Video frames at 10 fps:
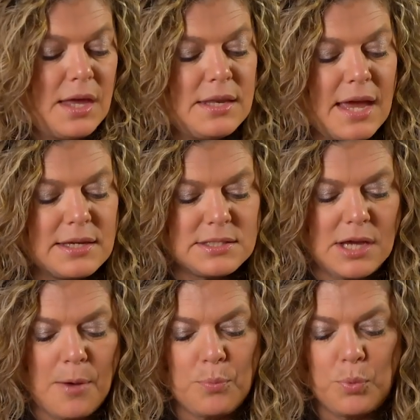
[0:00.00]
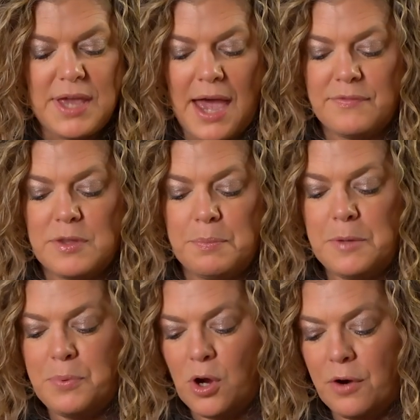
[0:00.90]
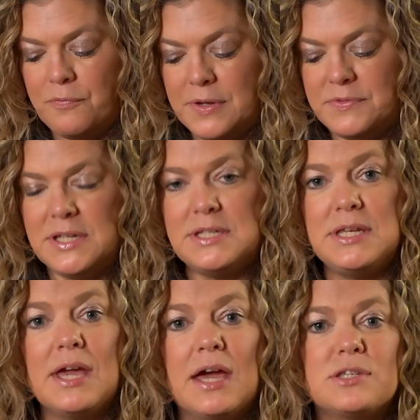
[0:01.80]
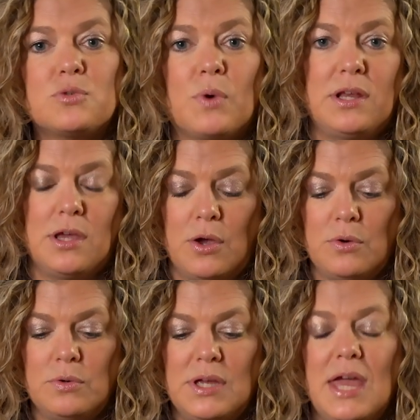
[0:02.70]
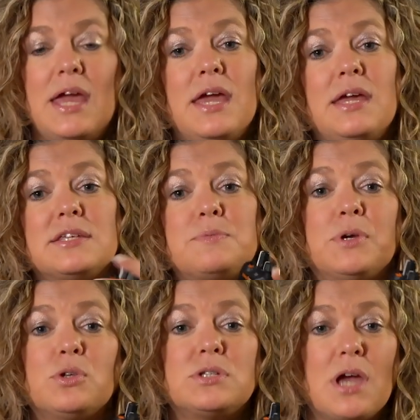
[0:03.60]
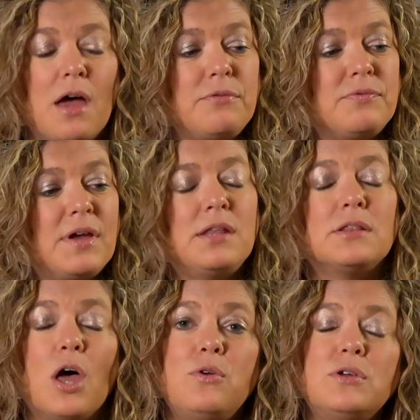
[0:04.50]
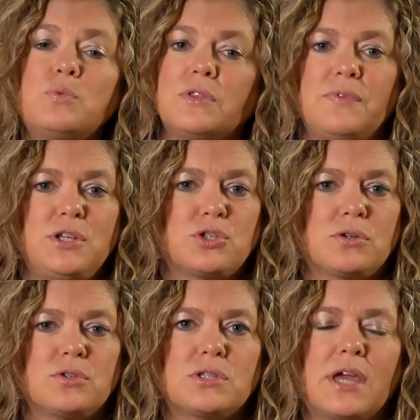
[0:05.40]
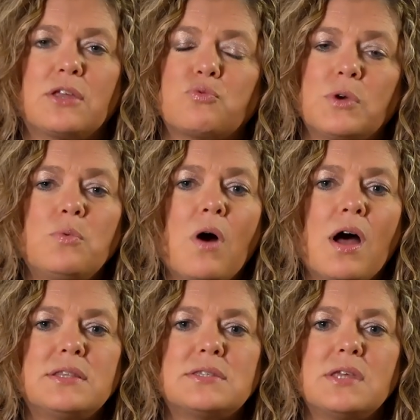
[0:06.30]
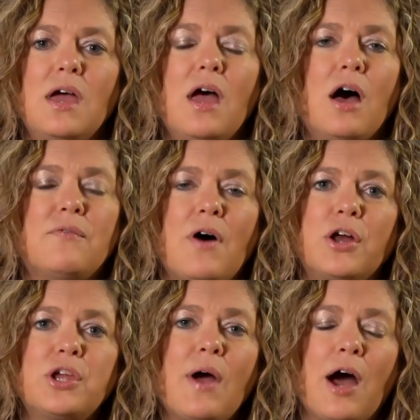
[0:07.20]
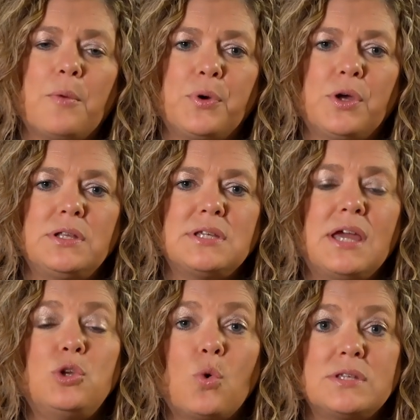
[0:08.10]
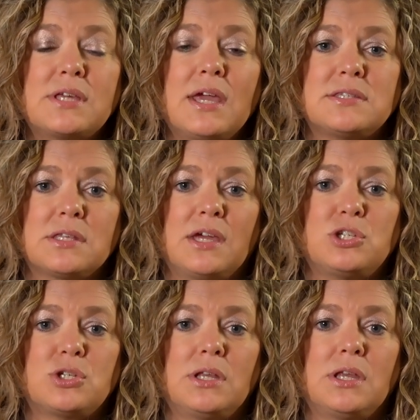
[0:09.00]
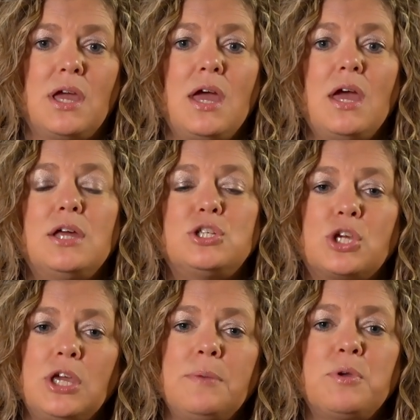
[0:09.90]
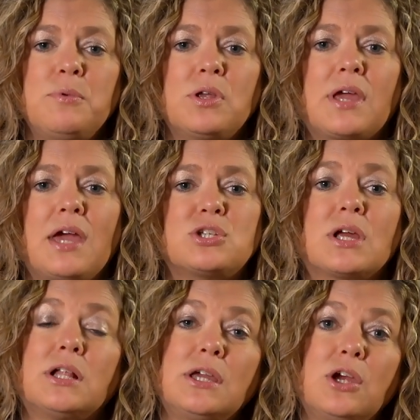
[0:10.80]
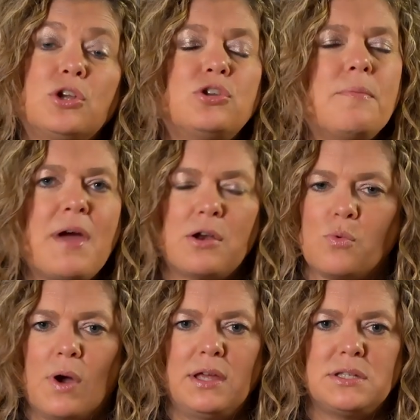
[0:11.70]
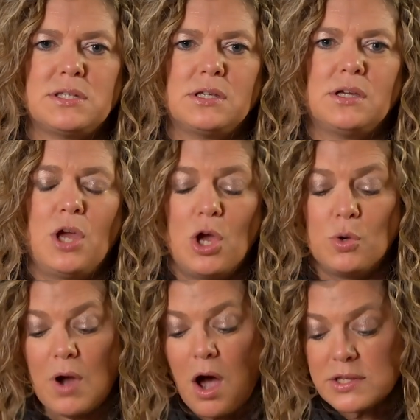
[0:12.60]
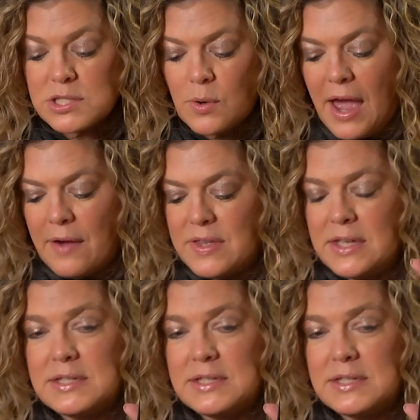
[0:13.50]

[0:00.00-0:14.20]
Next up, we have the BPR50dX Radio. It is built tough and loaded with features like 3 watts of audio output and noise cancellation to keep communication clear no matter what. We also have the